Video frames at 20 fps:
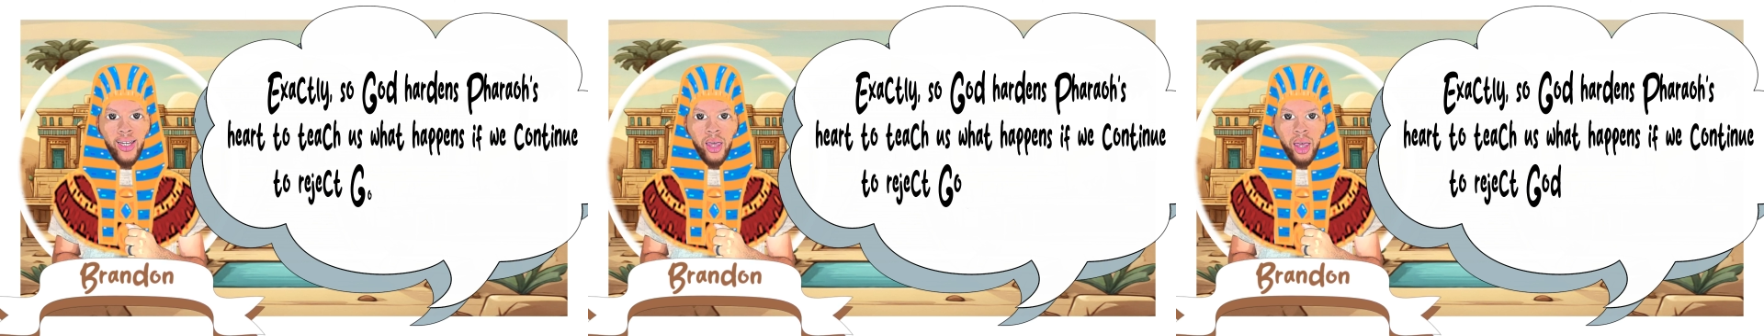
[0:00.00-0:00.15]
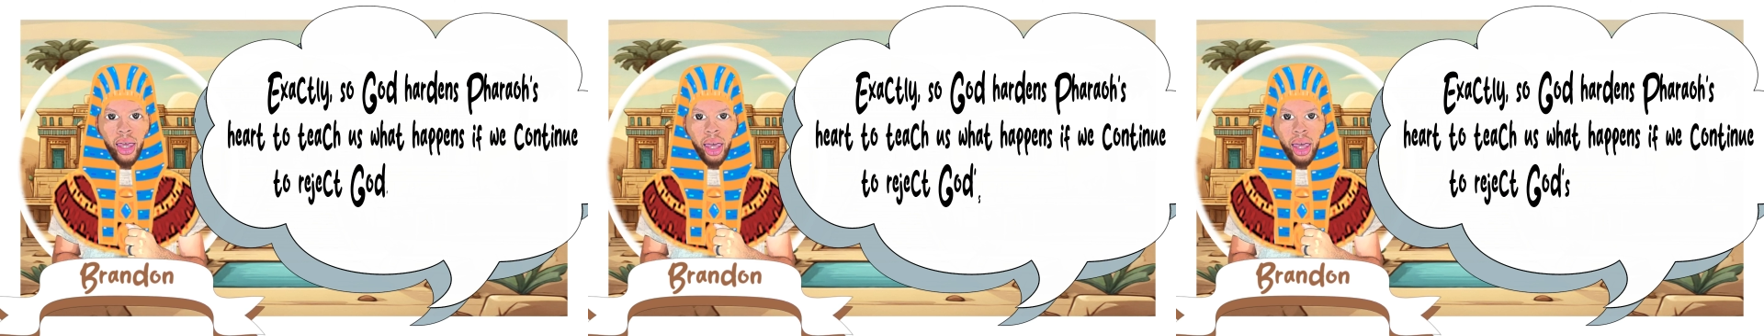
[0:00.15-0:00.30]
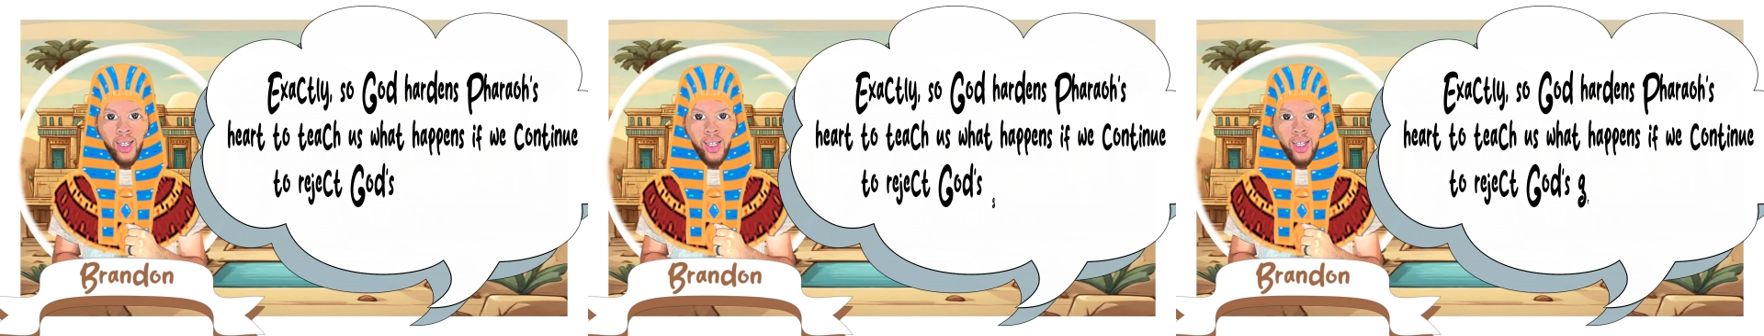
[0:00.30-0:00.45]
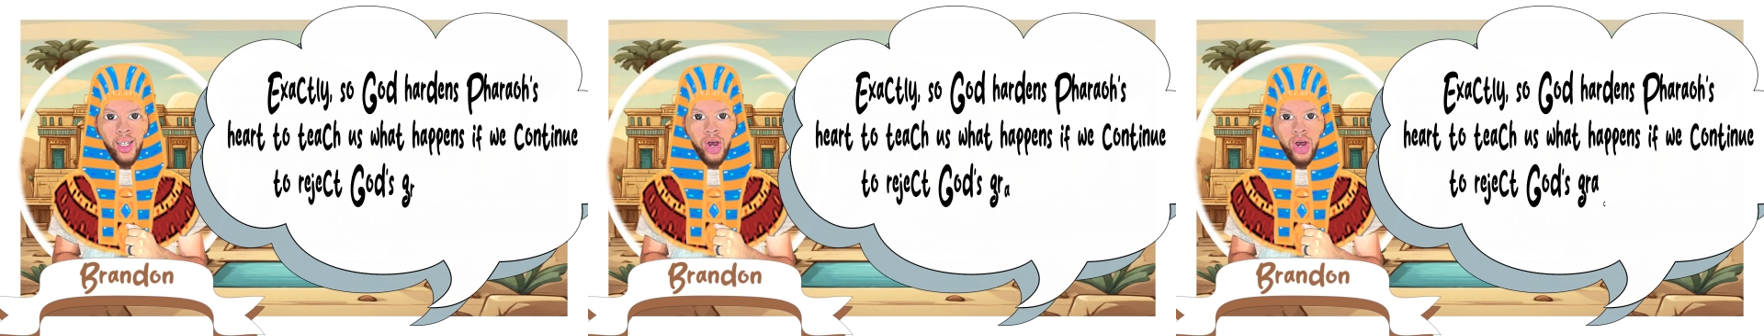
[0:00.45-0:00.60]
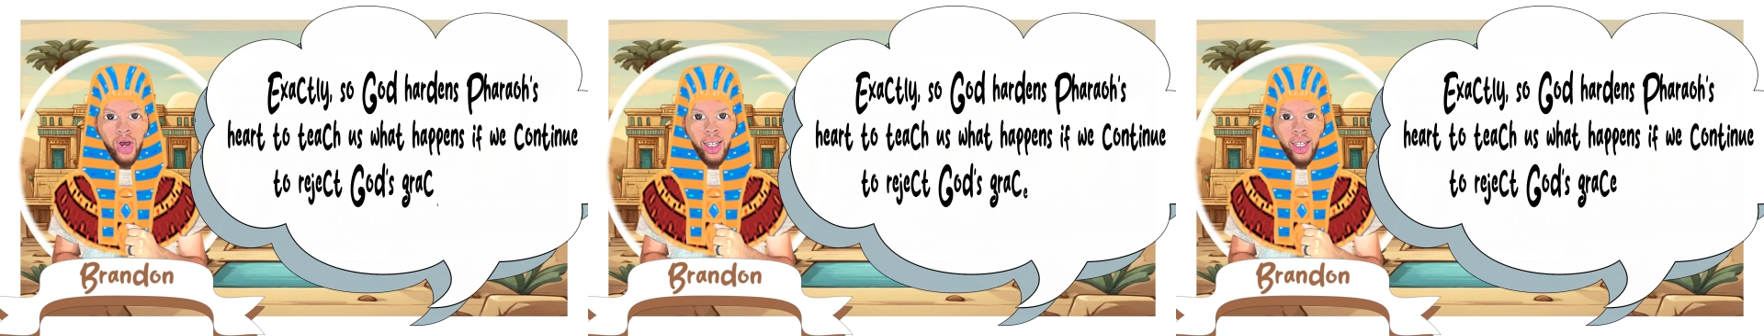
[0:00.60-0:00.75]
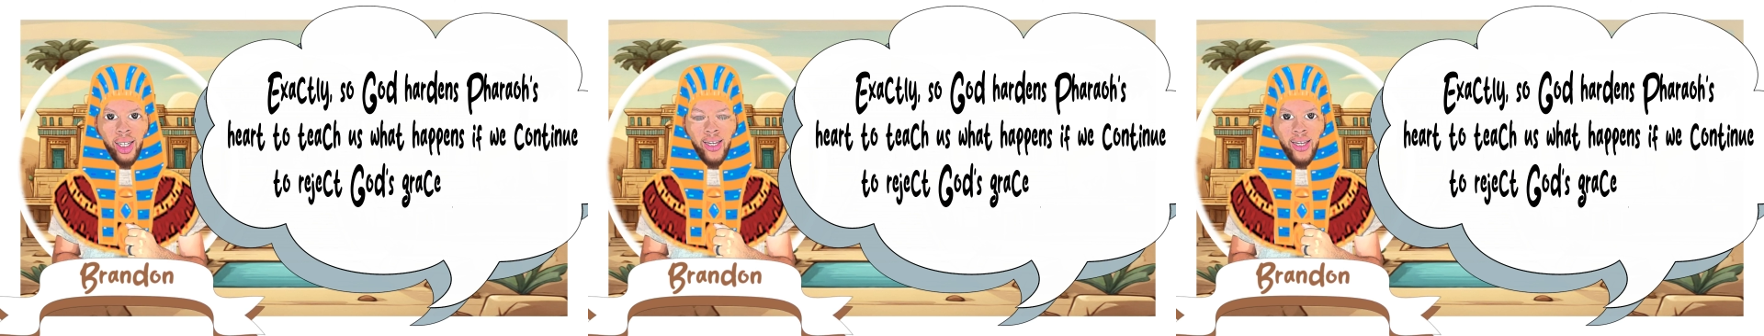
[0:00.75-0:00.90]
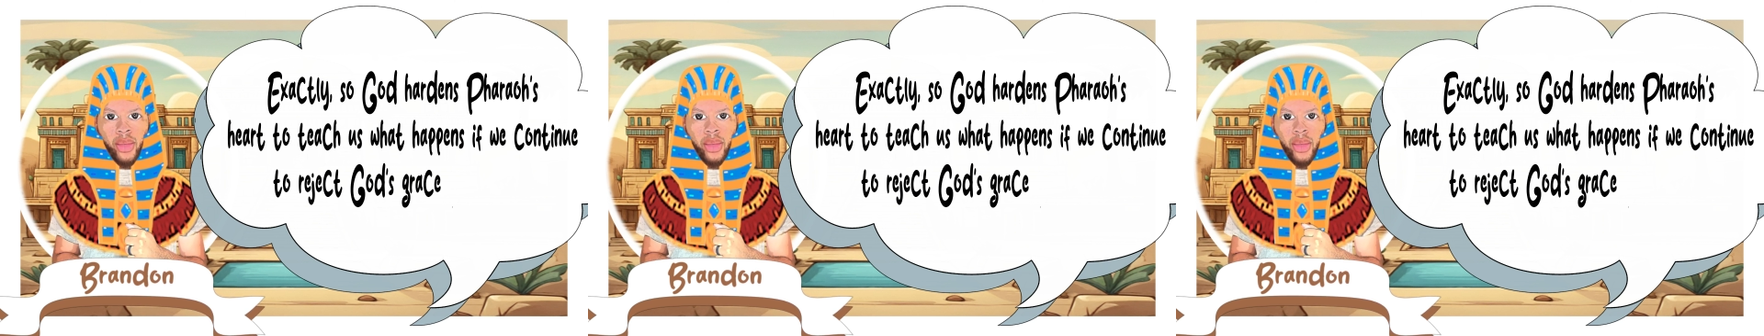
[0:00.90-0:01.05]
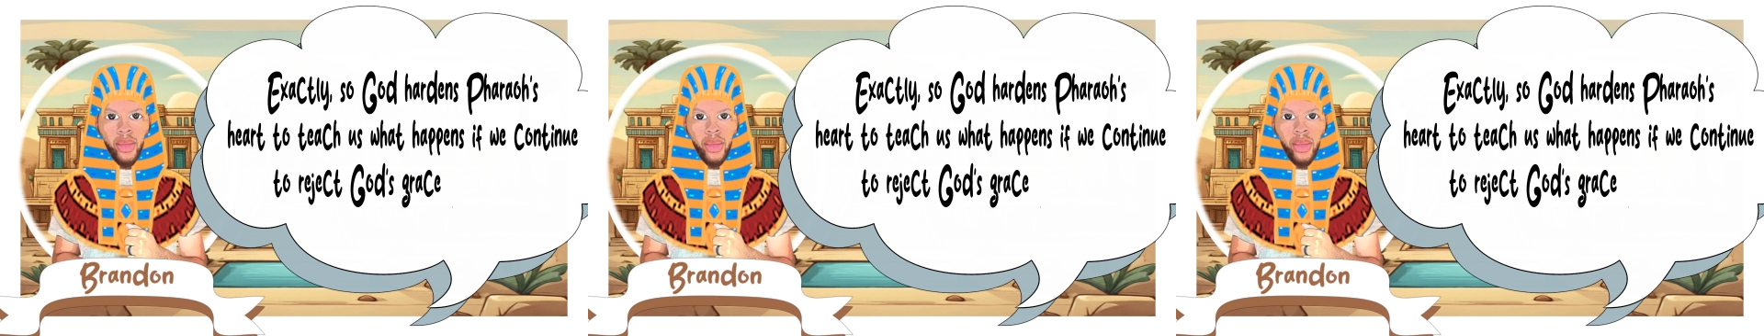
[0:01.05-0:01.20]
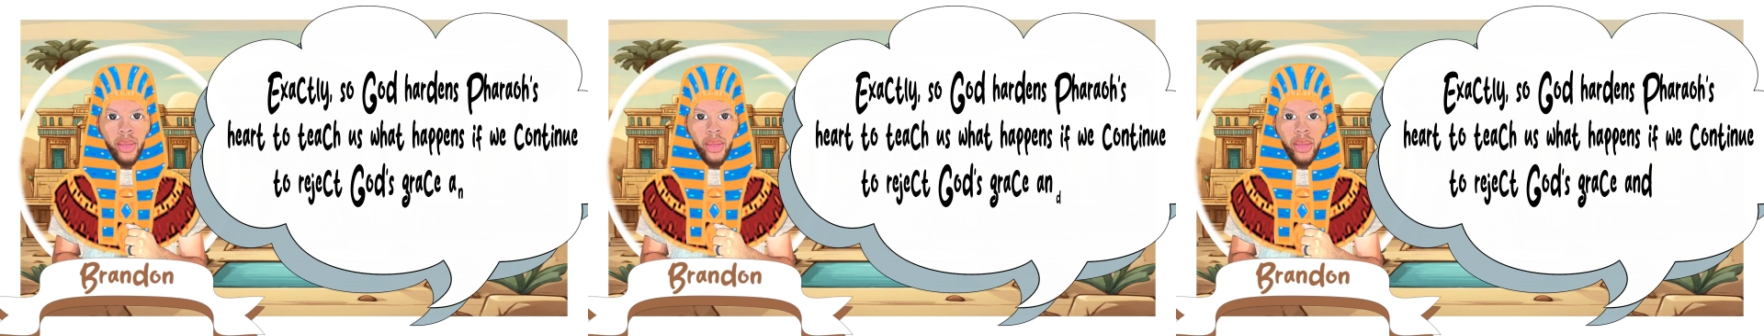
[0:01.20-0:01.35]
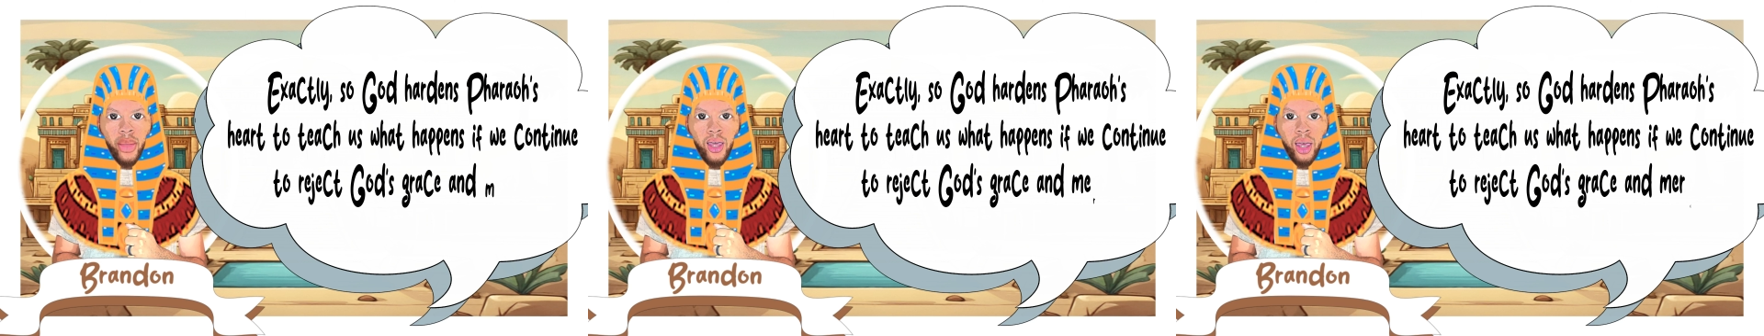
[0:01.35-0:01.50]
God's grace
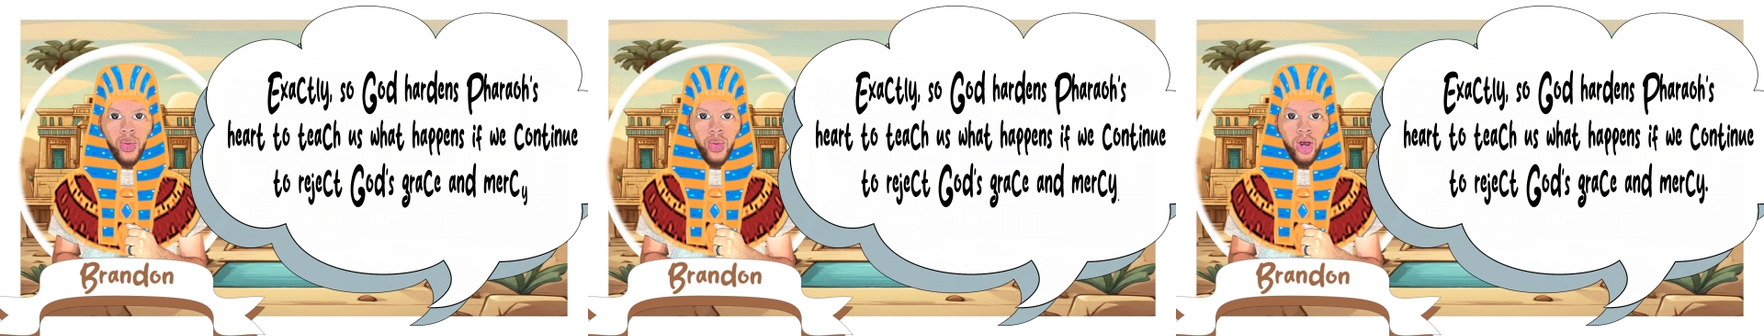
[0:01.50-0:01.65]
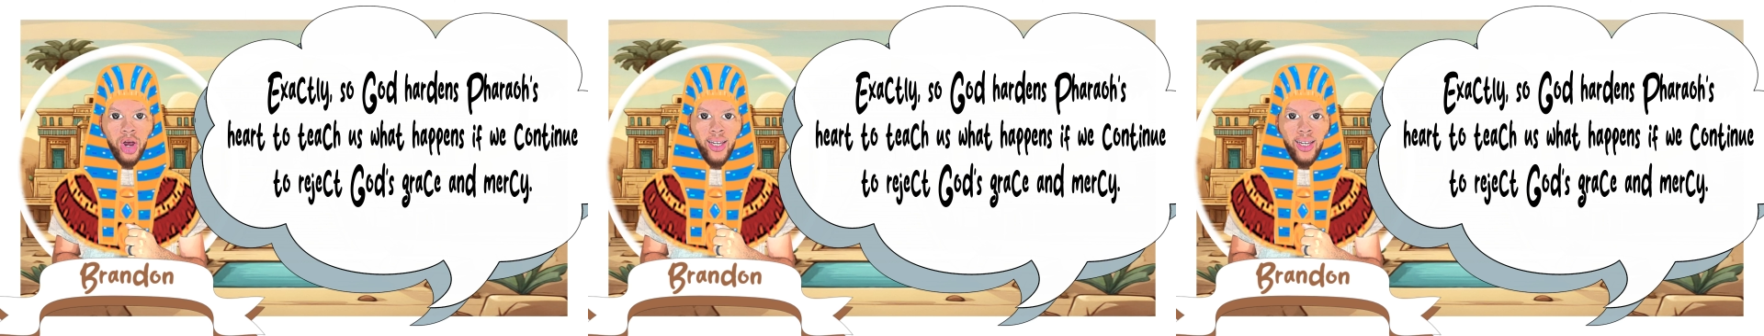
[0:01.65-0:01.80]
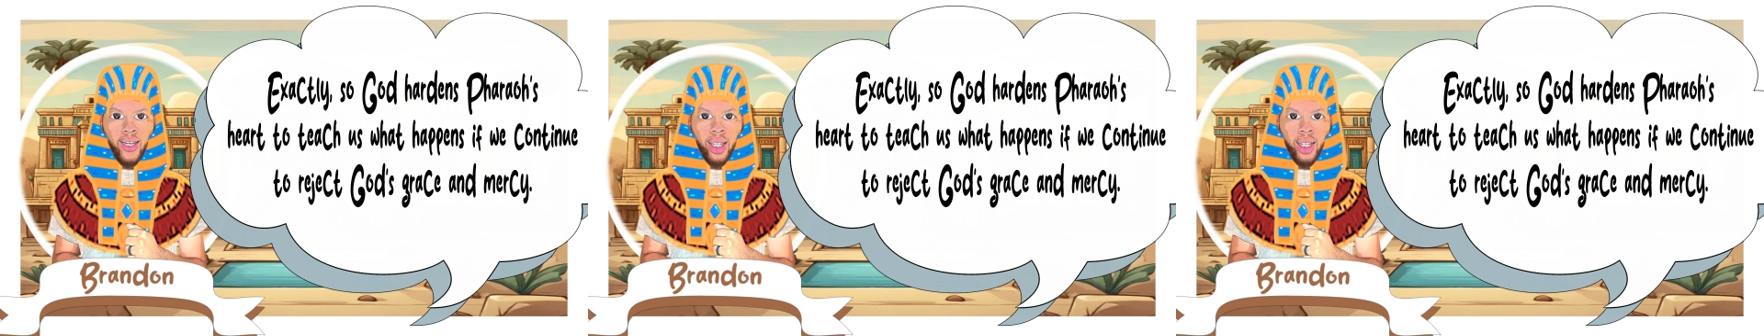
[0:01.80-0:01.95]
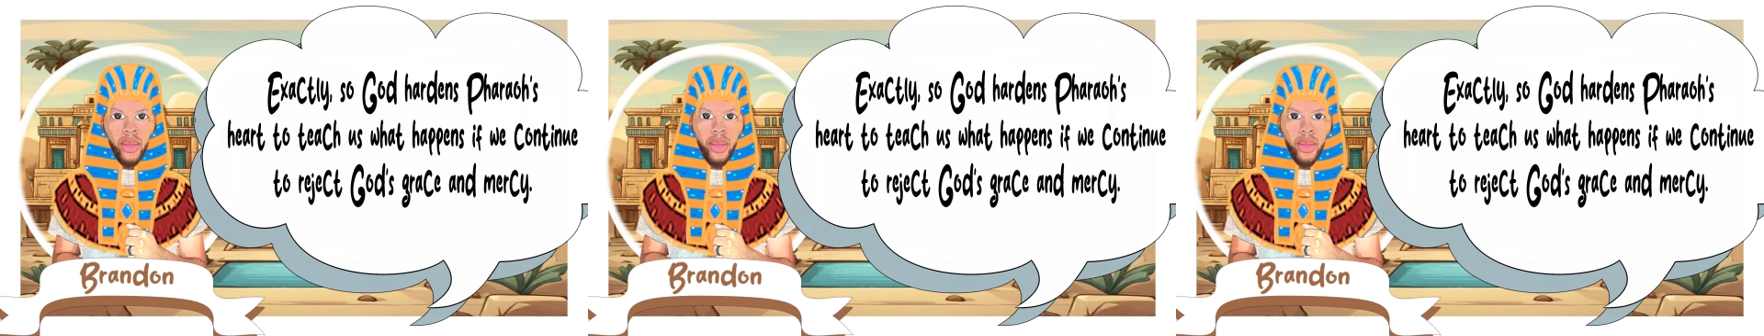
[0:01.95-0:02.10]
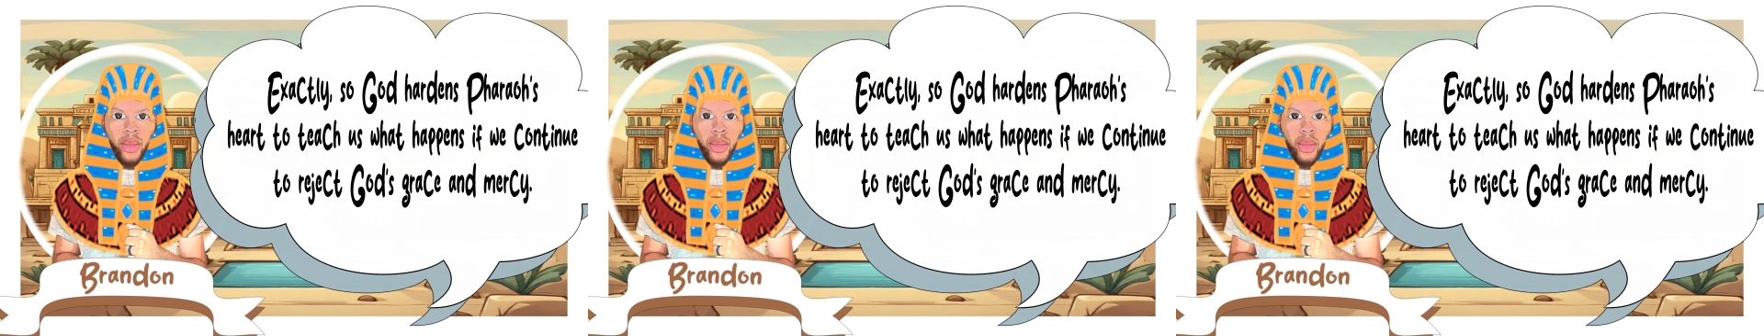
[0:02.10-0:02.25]
and mercy.